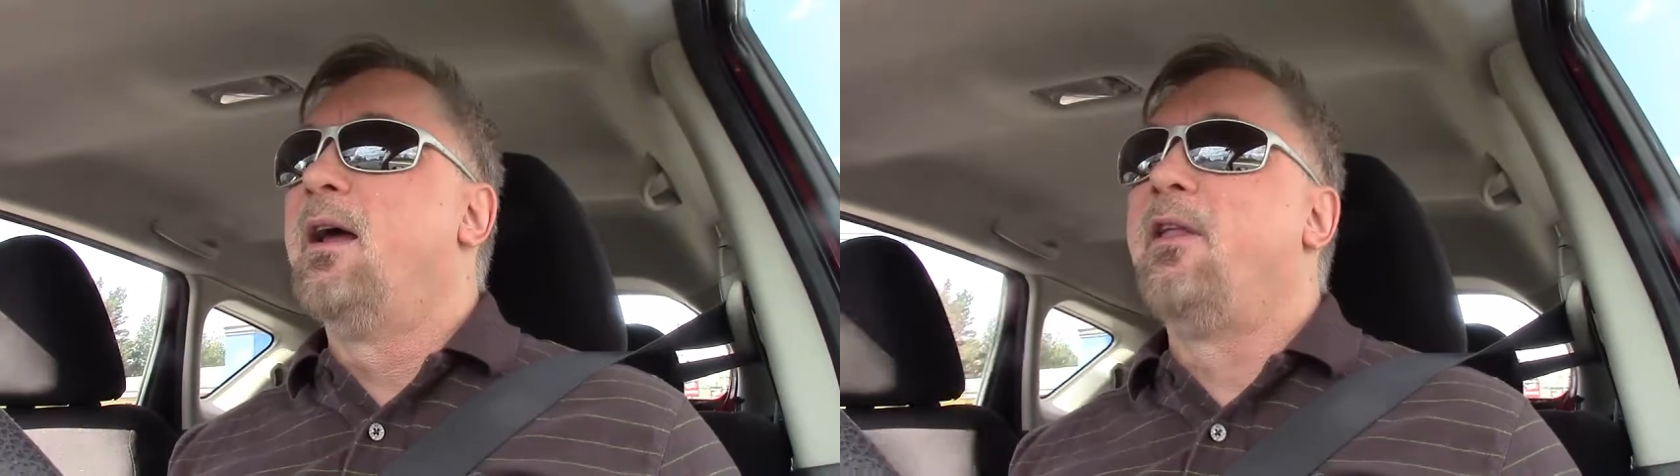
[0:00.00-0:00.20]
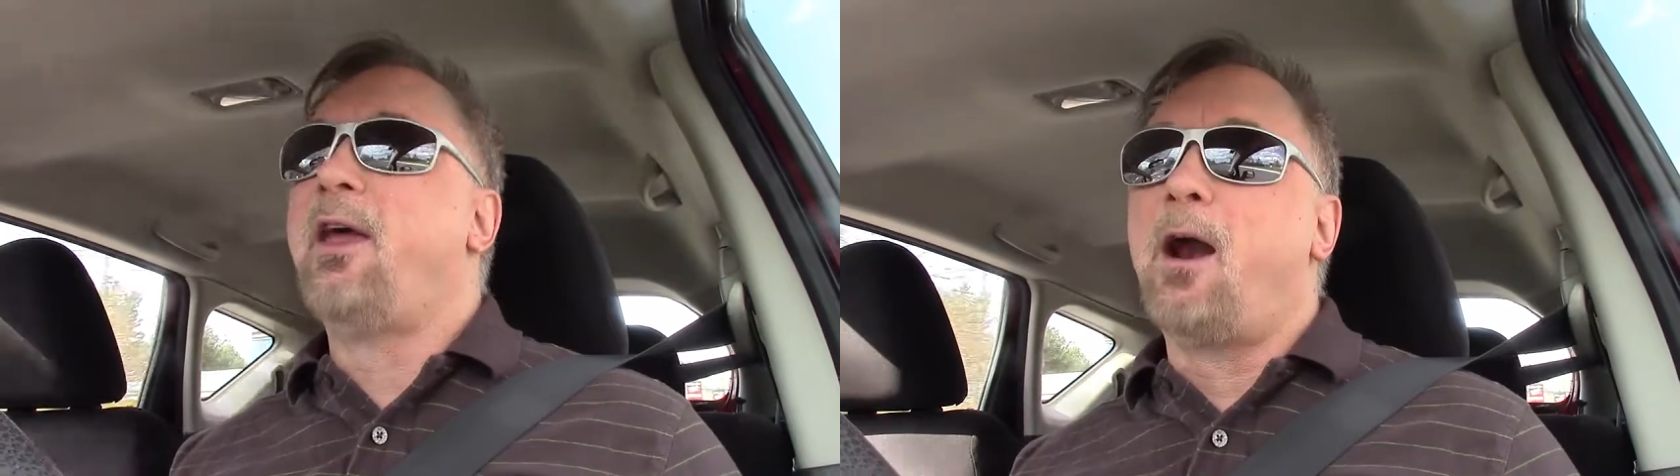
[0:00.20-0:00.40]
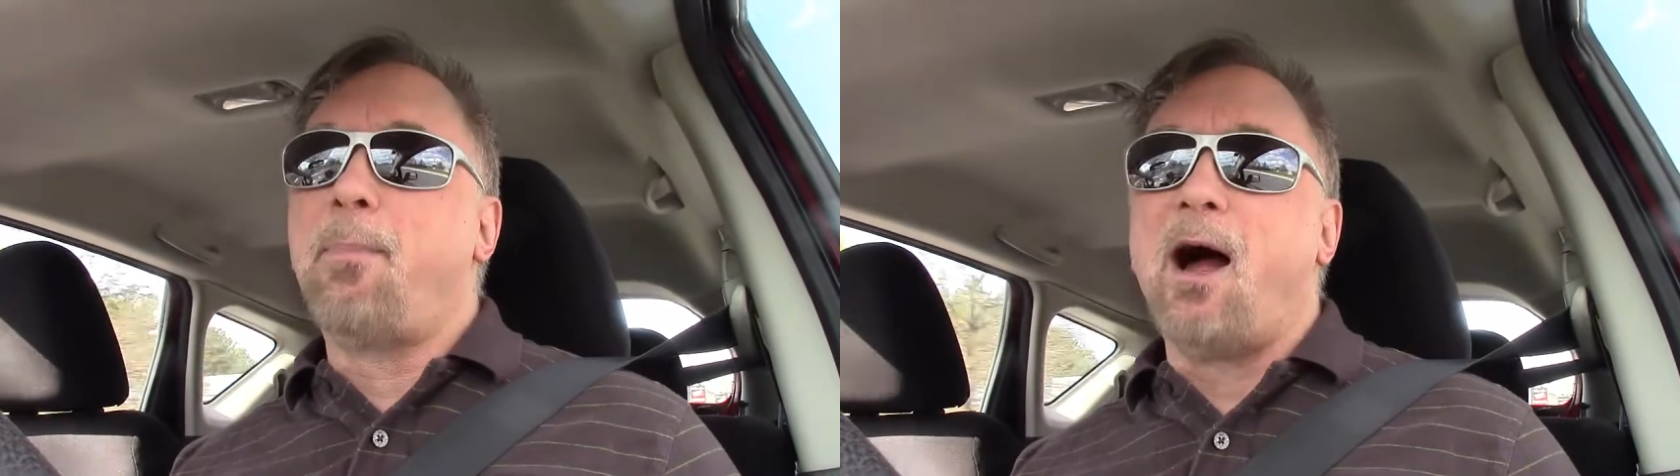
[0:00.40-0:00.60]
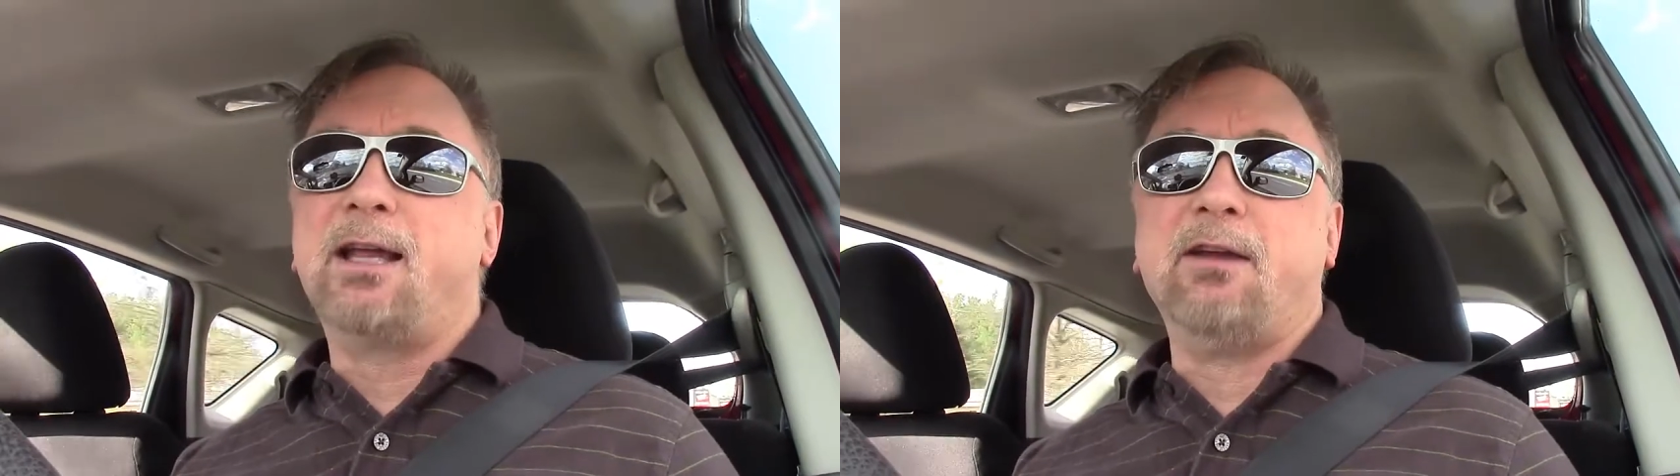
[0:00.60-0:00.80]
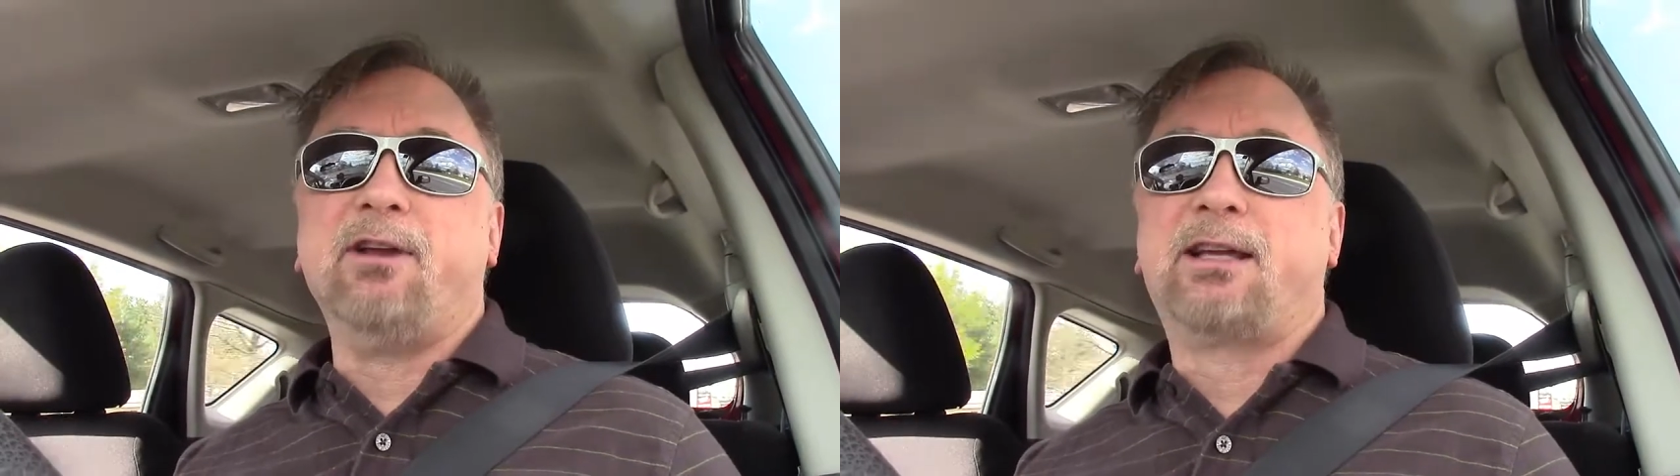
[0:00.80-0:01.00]
thereby
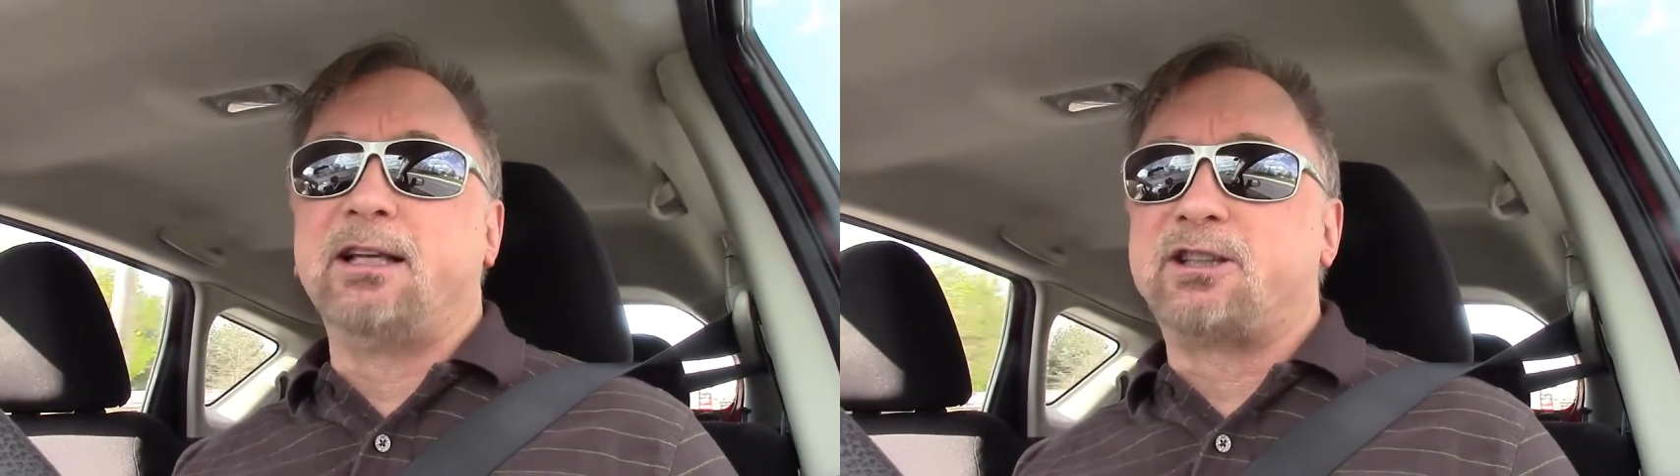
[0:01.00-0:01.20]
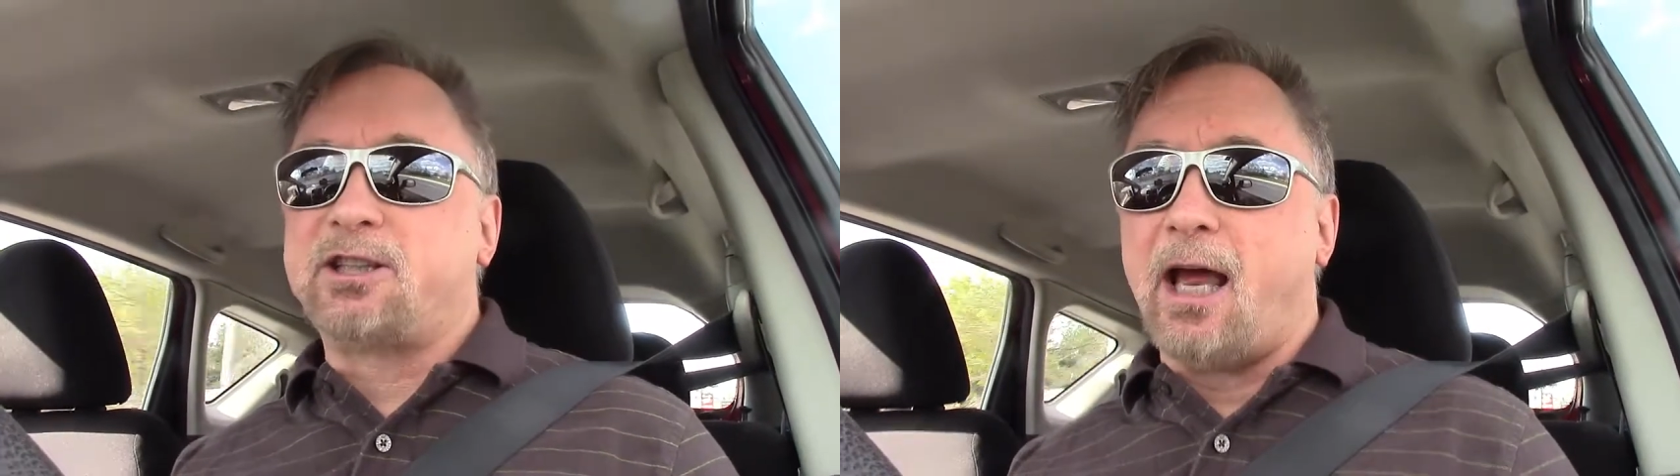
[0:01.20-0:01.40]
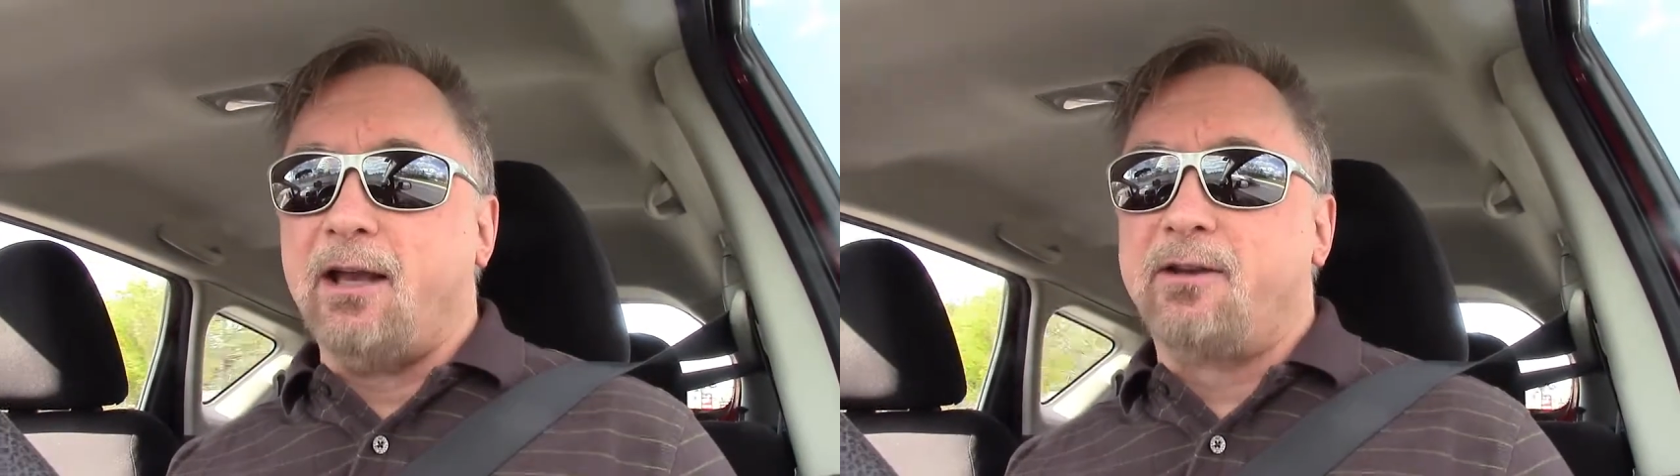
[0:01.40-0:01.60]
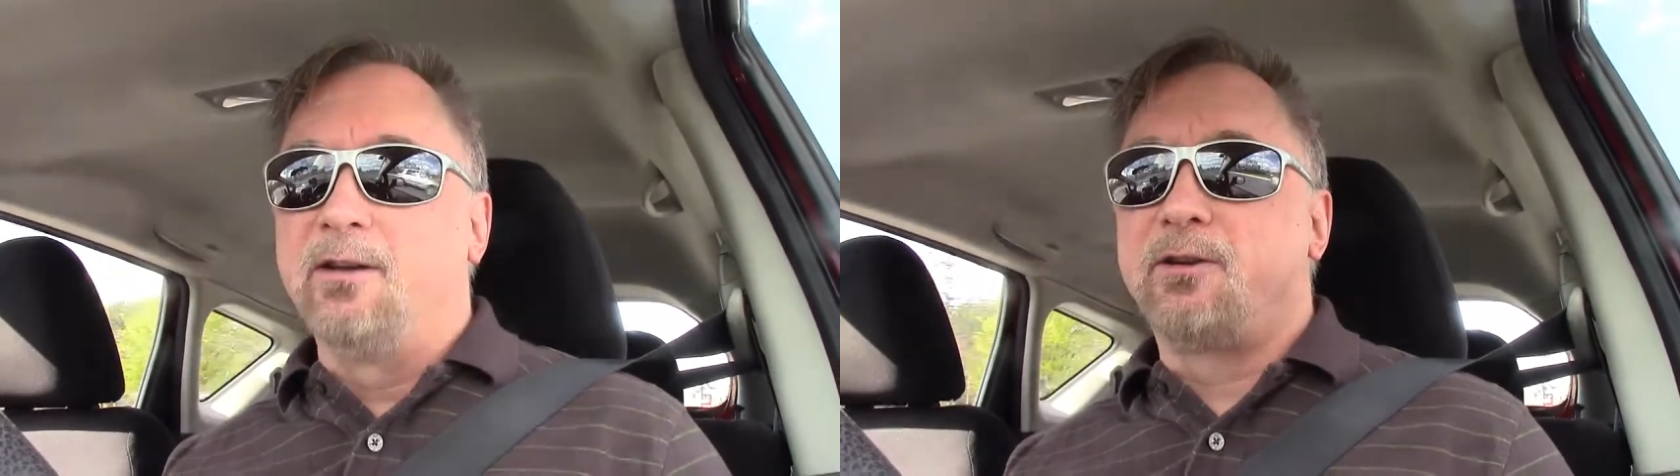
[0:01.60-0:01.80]
giving consent